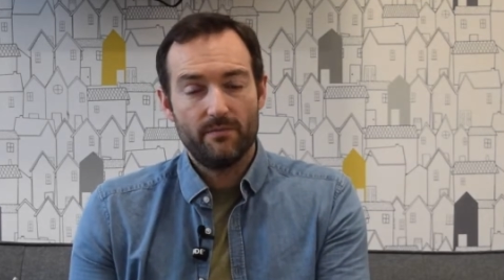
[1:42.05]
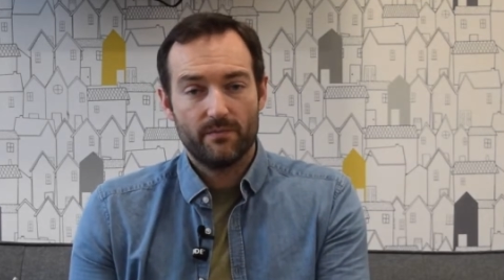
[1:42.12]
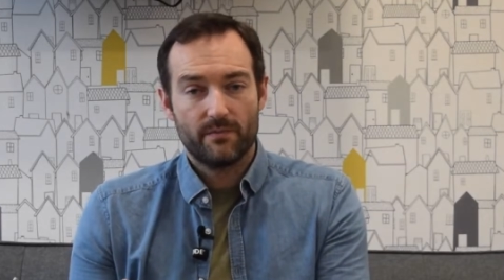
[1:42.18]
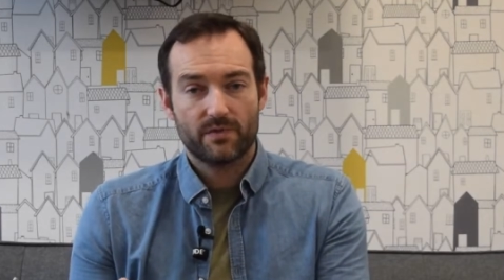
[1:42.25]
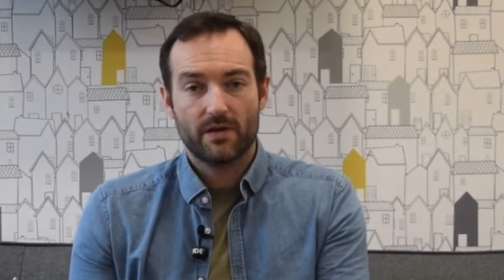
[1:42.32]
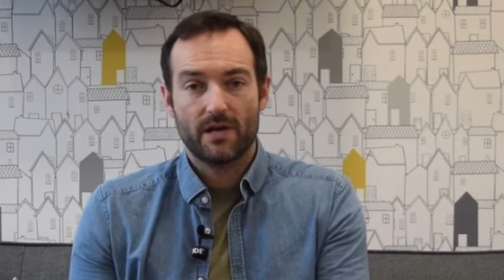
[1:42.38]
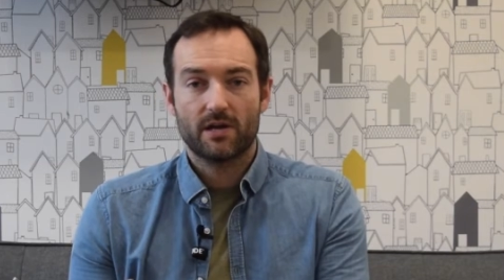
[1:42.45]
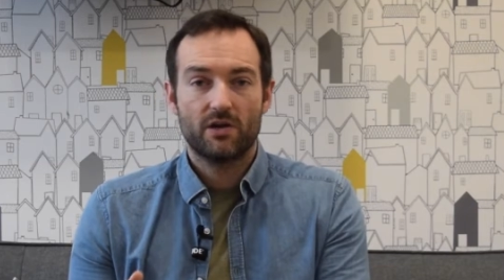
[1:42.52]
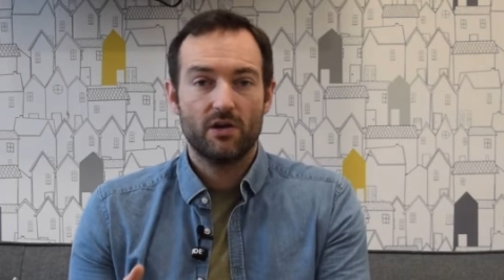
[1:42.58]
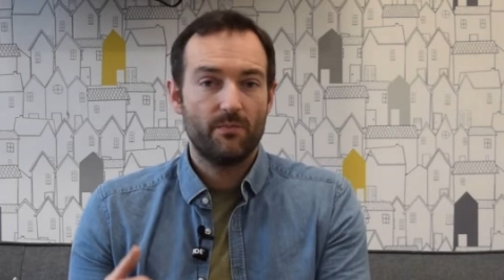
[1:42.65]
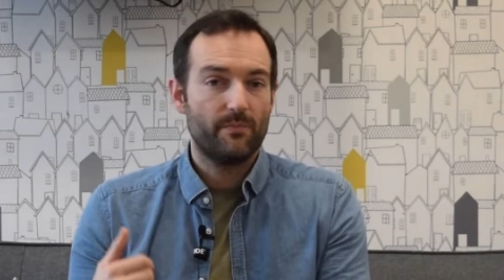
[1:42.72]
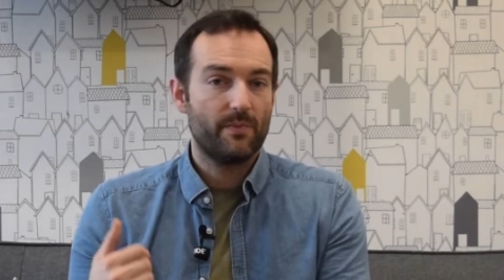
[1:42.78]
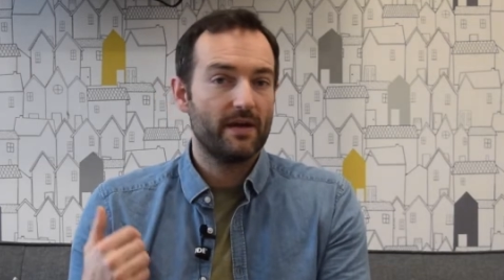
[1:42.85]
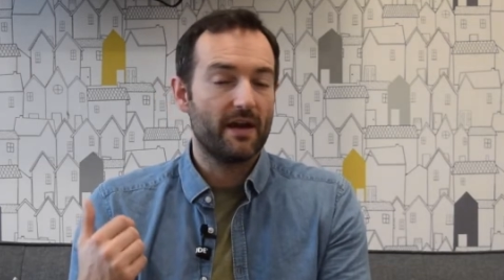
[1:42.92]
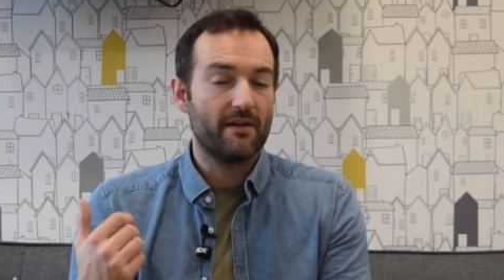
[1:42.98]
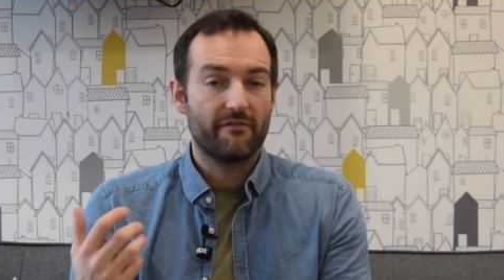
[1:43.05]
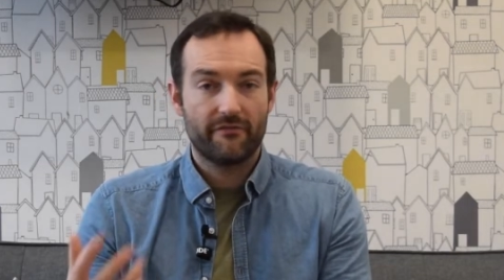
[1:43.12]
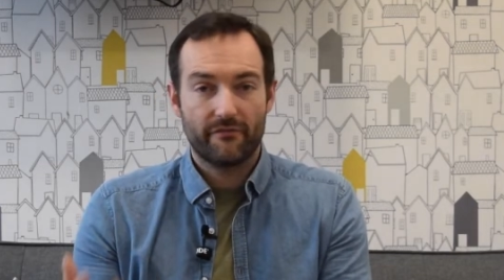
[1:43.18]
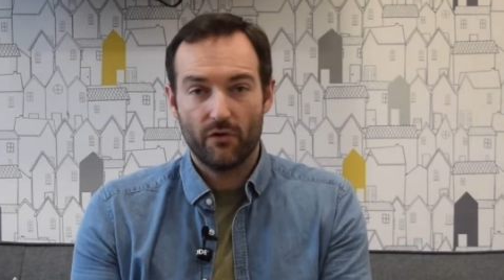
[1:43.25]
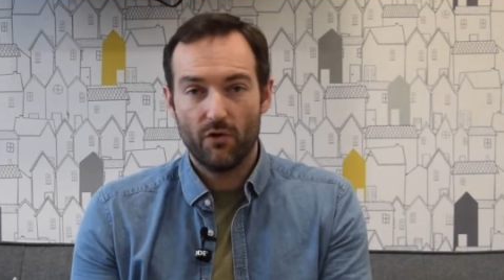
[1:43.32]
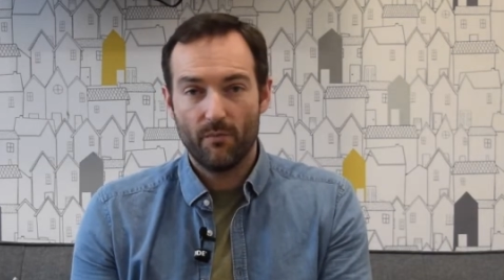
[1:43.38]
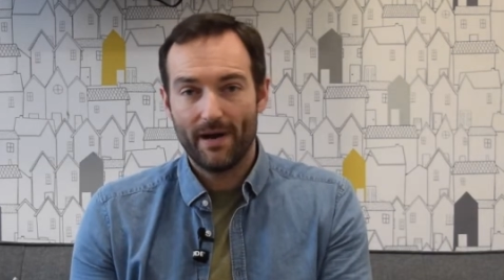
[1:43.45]
so it could be a
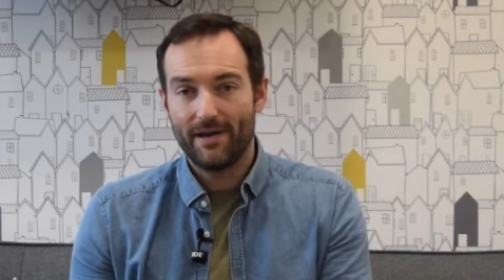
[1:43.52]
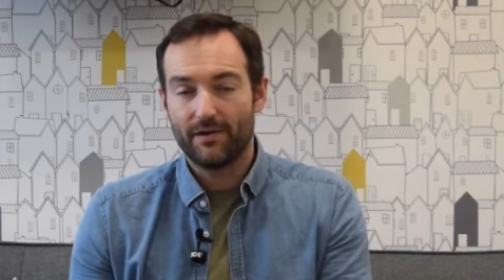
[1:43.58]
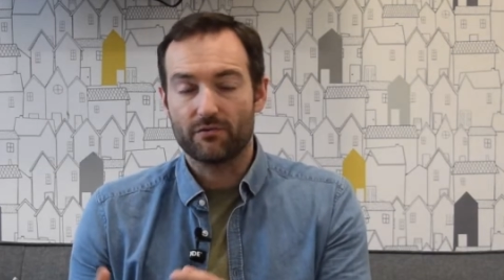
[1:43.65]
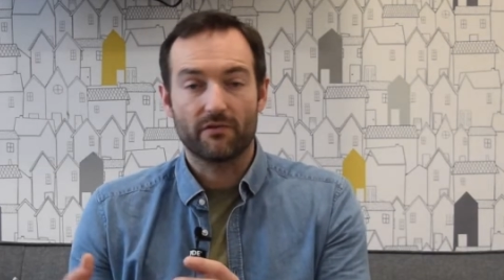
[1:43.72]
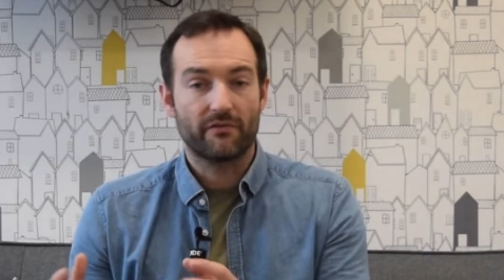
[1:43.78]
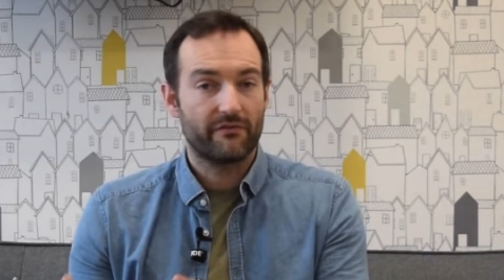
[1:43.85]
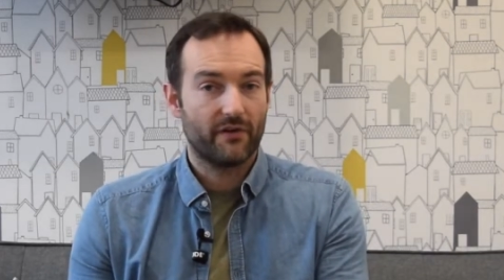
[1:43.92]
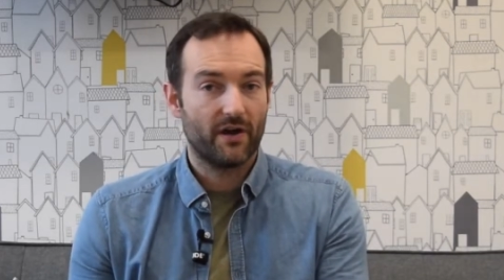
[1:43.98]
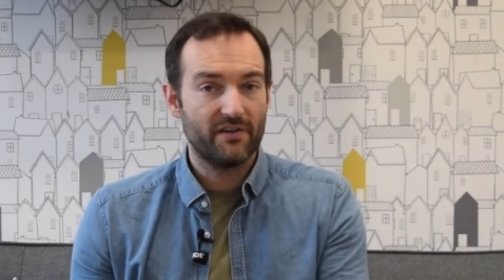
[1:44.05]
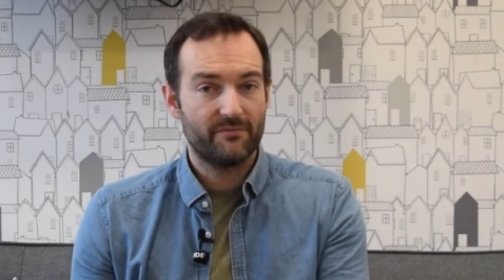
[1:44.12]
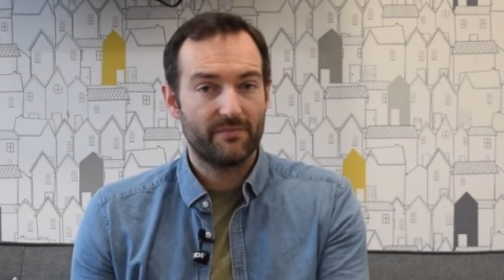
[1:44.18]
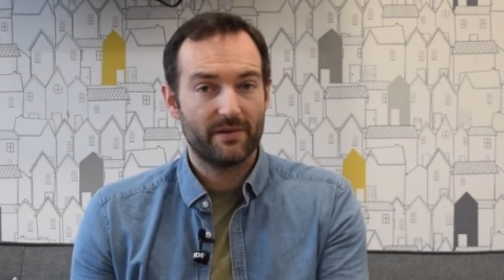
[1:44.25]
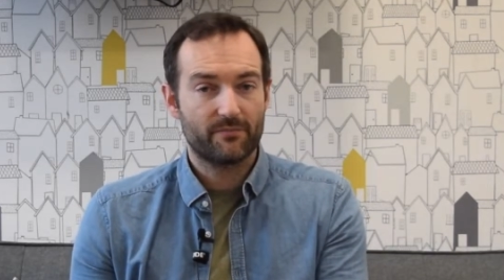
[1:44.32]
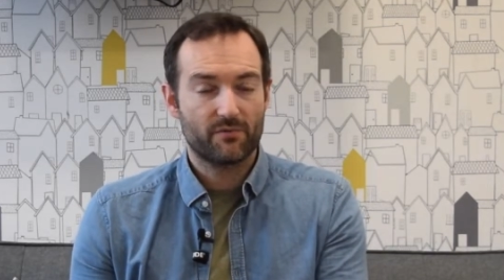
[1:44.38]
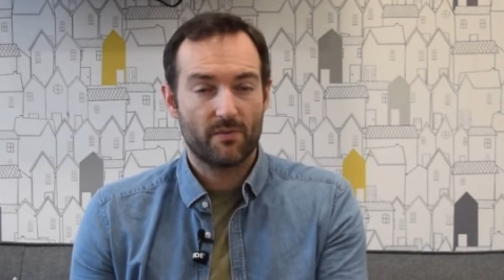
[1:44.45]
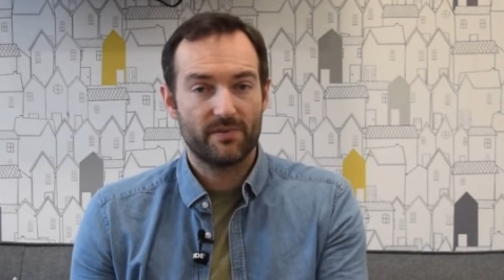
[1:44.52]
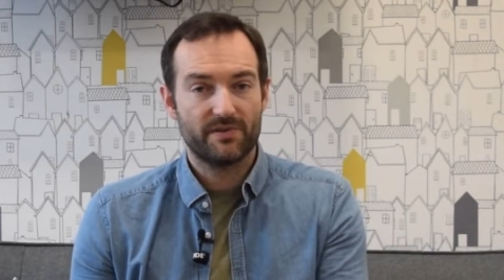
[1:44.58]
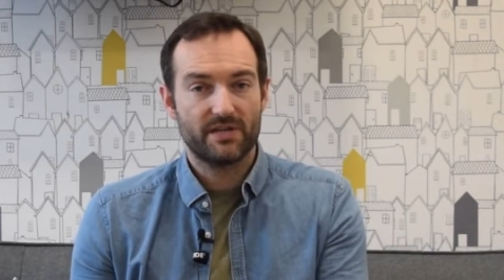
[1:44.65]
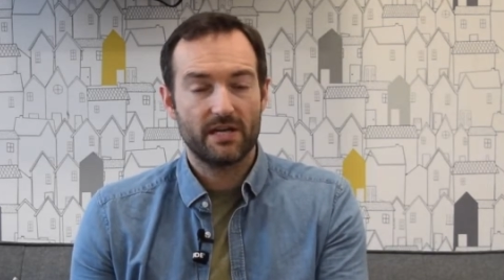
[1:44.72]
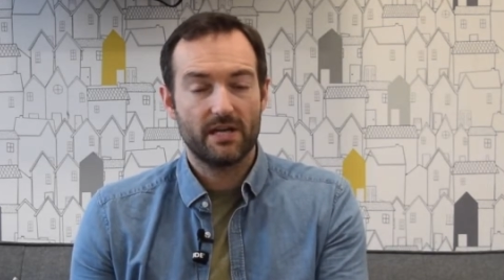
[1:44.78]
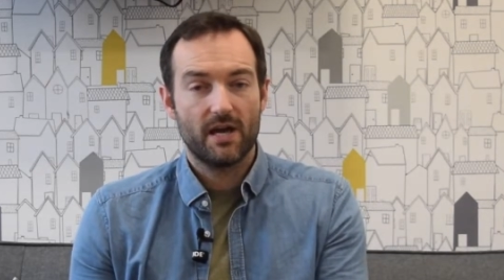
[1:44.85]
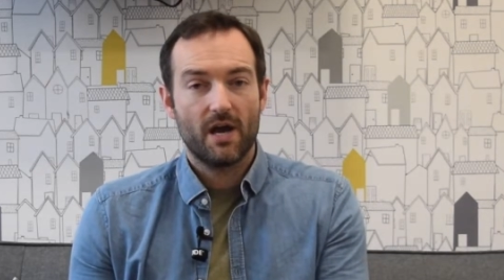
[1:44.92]
four bed or a five bed
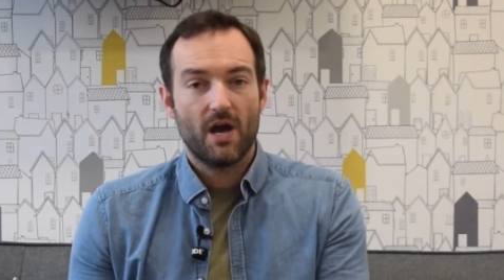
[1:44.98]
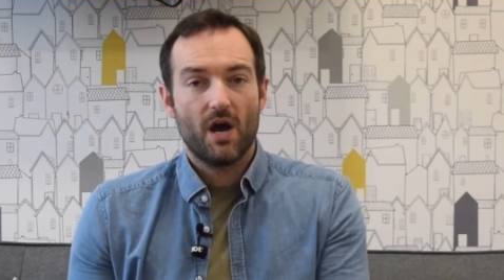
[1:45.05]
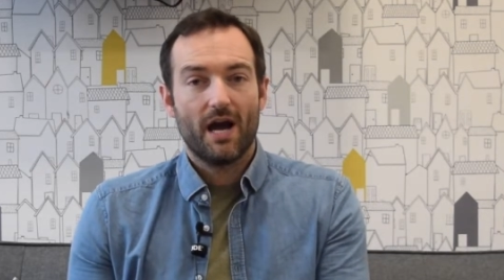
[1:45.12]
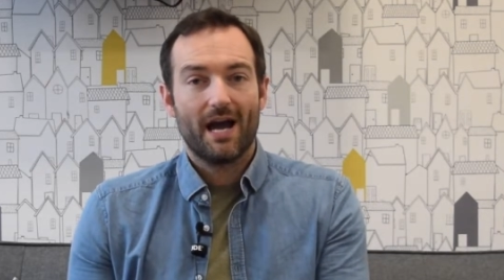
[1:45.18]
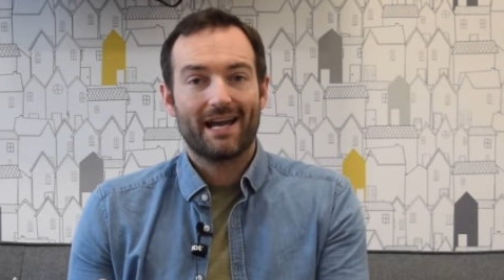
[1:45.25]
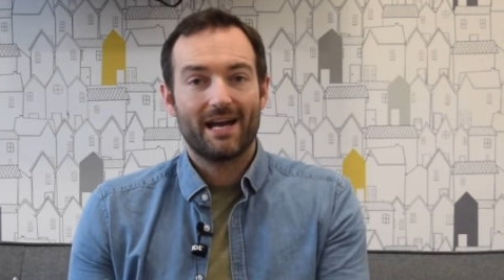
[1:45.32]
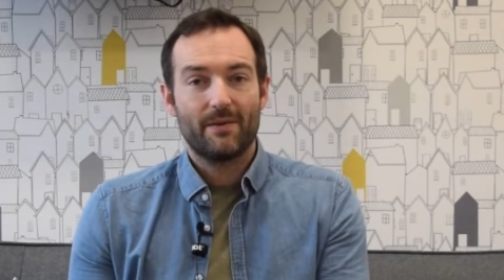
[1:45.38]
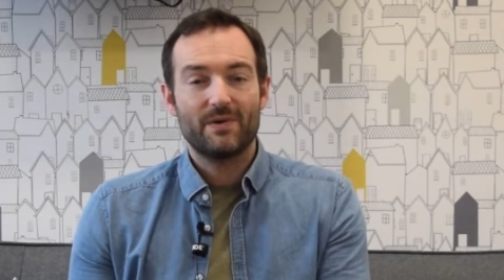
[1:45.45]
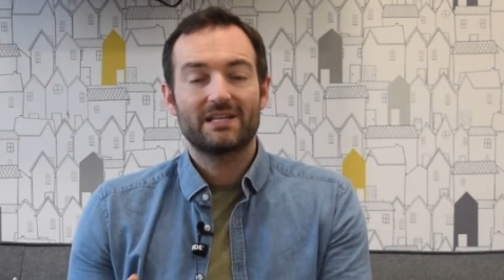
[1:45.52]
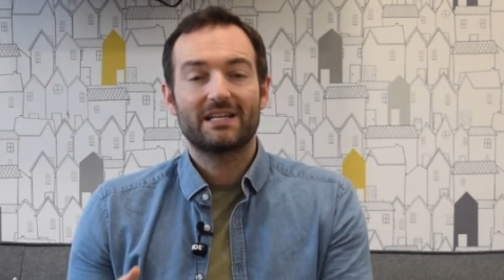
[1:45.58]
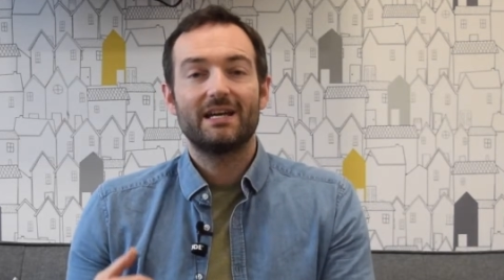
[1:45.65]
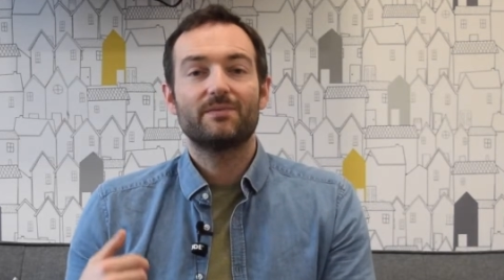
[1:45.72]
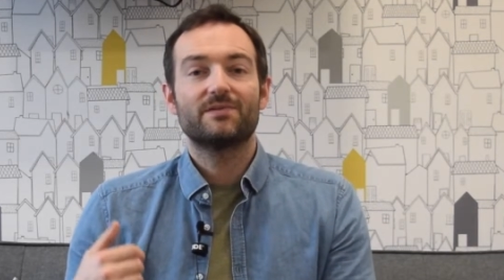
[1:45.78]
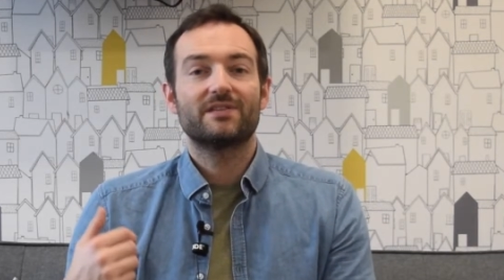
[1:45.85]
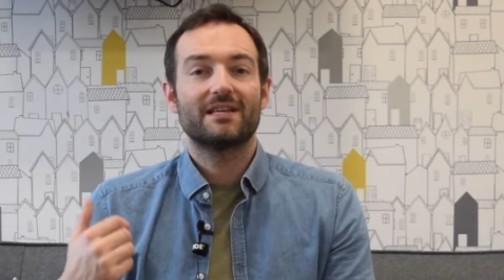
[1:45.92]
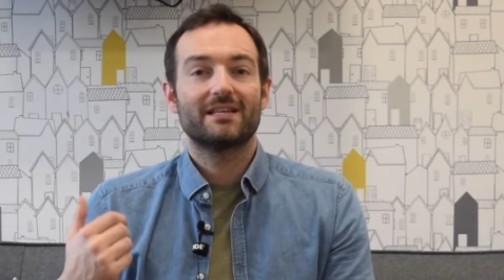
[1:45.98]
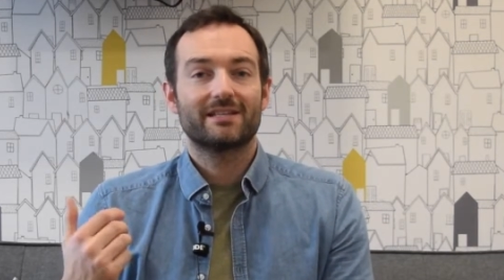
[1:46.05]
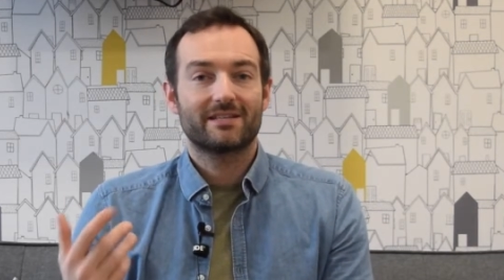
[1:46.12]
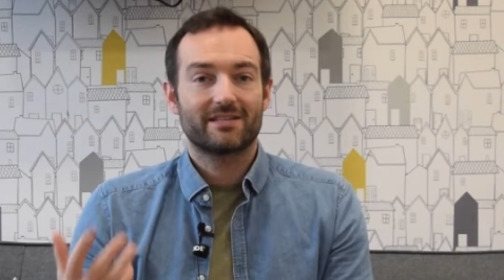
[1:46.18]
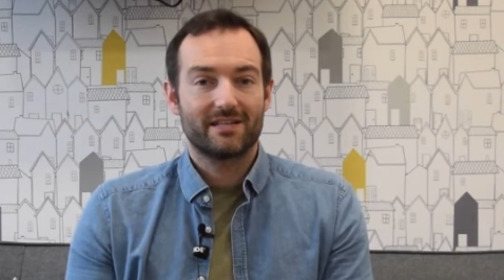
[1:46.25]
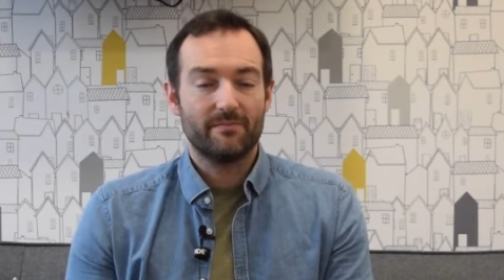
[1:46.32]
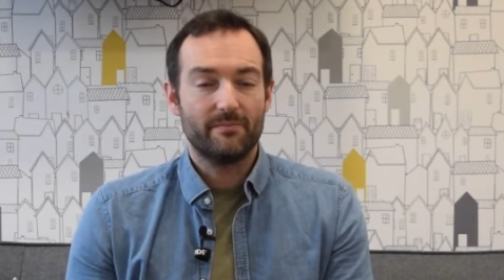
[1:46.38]
property, again, which keeps things
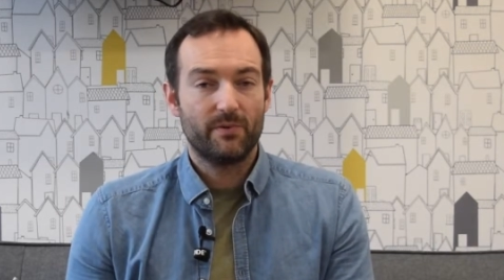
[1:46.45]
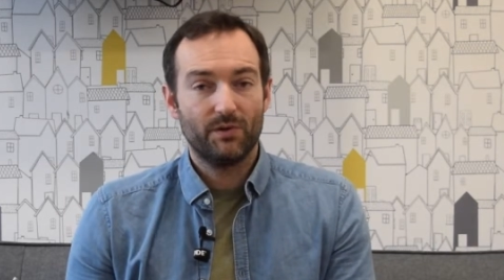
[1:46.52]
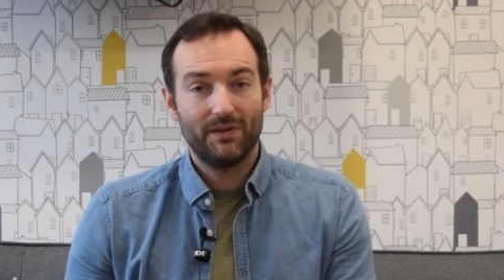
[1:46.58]
simple.